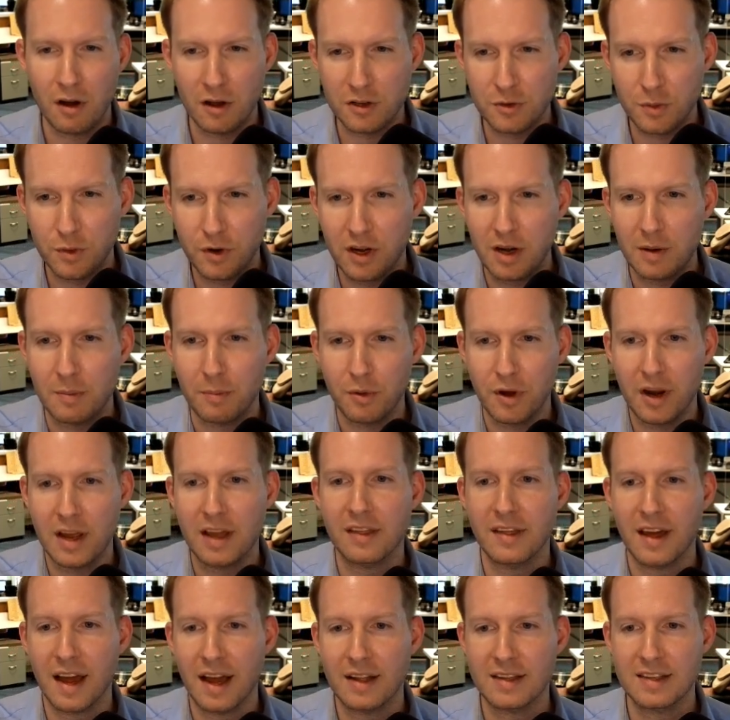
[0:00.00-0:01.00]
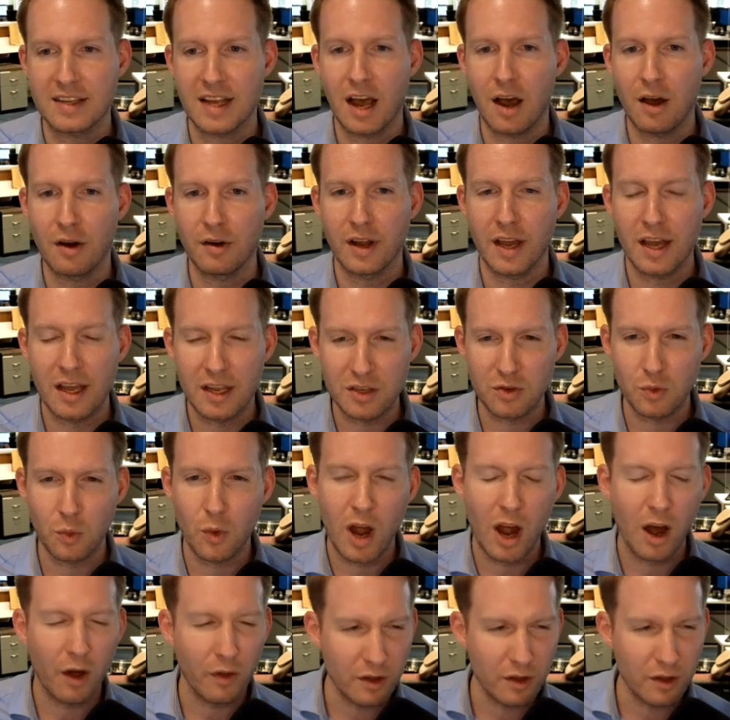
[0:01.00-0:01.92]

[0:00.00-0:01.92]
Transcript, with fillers: So we're going to break that down as well.